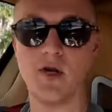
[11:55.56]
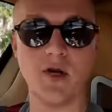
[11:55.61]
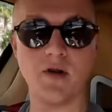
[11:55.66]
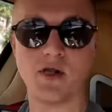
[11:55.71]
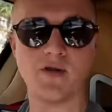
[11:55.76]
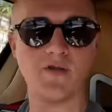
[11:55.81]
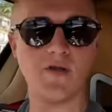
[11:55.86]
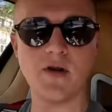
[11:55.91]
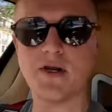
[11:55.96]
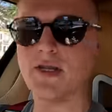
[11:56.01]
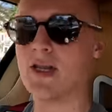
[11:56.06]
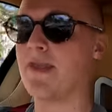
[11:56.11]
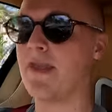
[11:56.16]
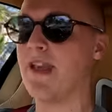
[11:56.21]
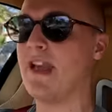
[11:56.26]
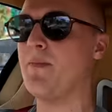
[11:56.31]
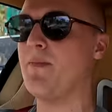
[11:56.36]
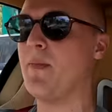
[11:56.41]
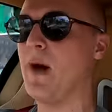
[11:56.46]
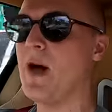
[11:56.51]
useful is that
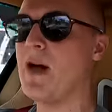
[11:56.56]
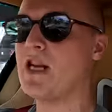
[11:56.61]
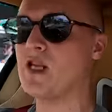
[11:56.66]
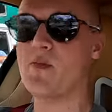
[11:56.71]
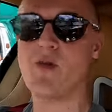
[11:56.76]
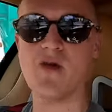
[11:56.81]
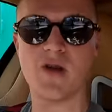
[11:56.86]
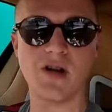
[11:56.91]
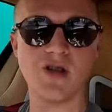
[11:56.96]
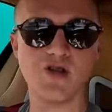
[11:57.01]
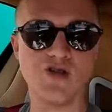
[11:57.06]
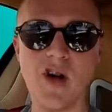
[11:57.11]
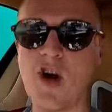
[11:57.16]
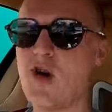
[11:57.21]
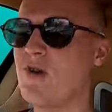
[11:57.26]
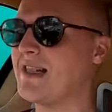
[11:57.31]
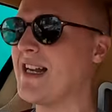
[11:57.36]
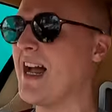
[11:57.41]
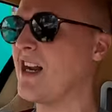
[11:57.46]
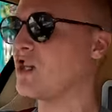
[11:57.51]
the passport
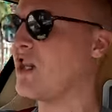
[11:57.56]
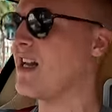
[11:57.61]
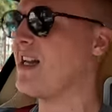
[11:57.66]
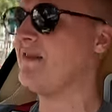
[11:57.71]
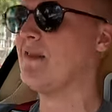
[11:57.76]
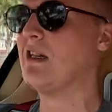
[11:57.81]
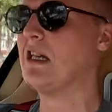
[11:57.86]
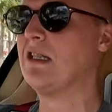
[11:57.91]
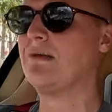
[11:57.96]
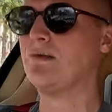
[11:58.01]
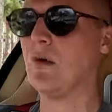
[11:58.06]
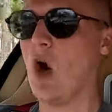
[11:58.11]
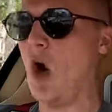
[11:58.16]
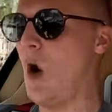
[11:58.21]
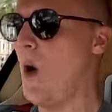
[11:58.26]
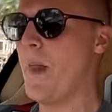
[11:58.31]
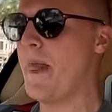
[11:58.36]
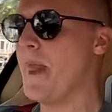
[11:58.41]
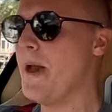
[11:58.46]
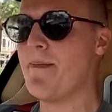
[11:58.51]
control is actually
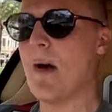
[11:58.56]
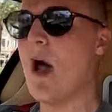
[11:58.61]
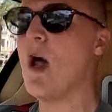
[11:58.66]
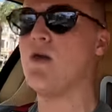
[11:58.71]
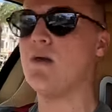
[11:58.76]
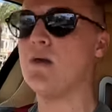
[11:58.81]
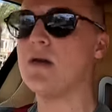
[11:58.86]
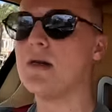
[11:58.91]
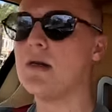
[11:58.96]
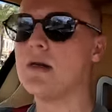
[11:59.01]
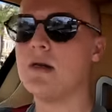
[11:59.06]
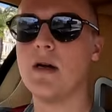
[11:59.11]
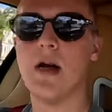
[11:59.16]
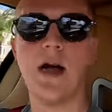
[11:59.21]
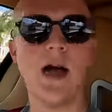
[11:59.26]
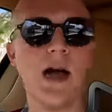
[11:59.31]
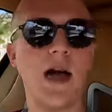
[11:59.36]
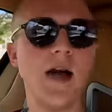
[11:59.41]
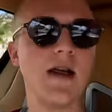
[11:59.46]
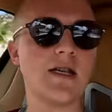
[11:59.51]
on the boat.
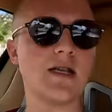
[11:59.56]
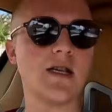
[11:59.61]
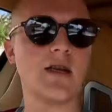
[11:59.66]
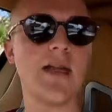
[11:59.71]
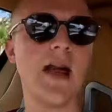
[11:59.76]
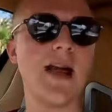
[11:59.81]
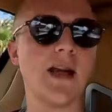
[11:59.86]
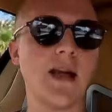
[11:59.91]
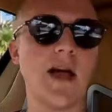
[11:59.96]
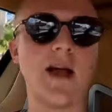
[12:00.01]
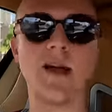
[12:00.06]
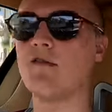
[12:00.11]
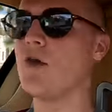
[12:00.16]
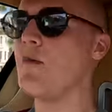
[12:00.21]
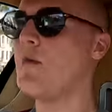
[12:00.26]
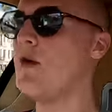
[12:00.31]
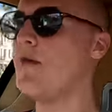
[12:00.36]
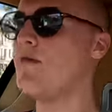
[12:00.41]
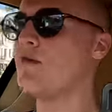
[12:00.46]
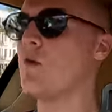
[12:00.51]
Uh, so that kind of
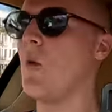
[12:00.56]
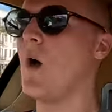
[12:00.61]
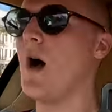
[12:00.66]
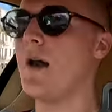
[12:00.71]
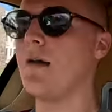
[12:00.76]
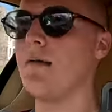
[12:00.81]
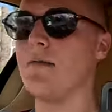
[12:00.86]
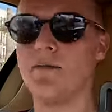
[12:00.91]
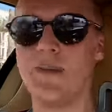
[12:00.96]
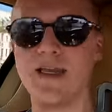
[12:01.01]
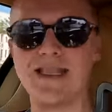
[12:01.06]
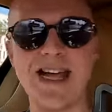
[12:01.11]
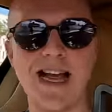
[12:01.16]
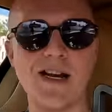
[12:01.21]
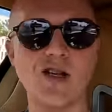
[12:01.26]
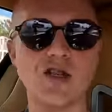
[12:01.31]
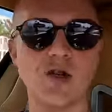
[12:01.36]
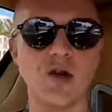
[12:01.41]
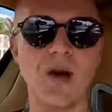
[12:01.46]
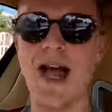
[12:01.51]
removes one
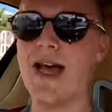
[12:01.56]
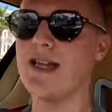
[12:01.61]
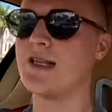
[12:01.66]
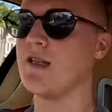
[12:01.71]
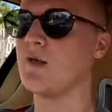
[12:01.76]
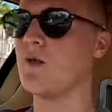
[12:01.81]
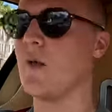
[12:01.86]
potential hazard